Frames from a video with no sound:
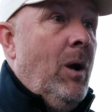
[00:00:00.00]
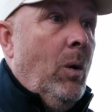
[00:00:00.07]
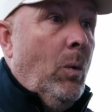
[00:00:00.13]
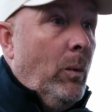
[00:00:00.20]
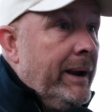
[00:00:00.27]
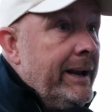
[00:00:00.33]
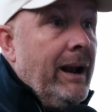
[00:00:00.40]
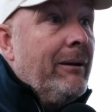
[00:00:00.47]

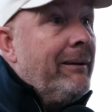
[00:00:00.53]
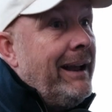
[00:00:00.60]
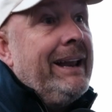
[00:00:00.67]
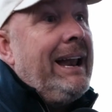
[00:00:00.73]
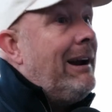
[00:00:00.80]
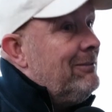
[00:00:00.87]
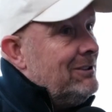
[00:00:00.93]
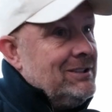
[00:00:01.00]
We don't get
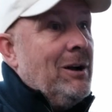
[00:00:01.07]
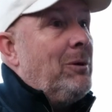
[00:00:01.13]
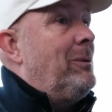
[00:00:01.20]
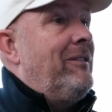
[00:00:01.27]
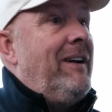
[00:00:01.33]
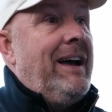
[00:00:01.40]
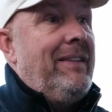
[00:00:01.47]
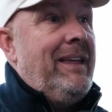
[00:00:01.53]
that result
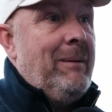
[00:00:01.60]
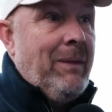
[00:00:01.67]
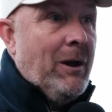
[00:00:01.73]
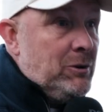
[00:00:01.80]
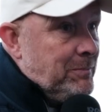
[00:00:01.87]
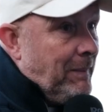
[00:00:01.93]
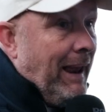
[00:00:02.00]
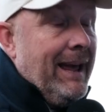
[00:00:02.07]
without them.
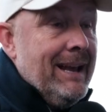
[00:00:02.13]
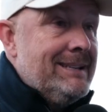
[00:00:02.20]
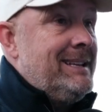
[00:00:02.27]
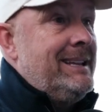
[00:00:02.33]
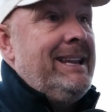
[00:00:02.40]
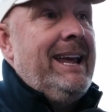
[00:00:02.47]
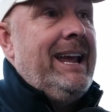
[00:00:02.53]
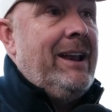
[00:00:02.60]
Those players
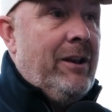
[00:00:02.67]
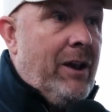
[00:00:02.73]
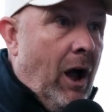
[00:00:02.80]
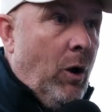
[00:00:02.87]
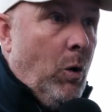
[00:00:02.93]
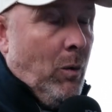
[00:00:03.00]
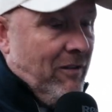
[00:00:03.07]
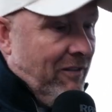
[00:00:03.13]
in there
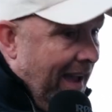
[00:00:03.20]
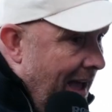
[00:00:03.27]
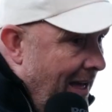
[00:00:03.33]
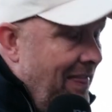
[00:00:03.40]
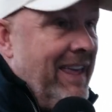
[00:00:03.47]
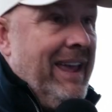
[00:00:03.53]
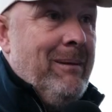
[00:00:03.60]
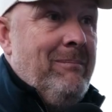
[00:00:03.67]
know
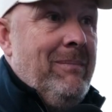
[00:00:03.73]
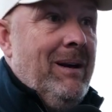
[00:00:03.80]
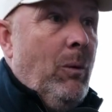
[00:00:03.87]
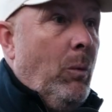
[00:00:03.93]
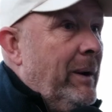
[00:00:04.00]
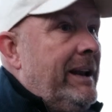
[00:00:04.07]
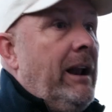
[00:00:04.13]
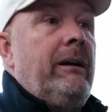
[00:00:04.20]
without them,
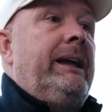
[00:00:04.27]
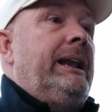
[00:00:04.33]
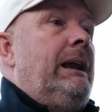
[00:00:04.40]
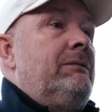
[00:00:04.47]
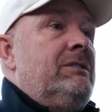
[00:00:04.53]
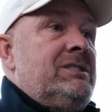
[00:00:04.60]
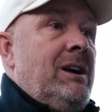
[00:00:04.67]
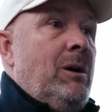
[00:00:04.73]
we don't get that
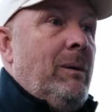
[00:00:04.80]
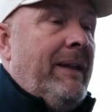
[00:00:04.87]
result.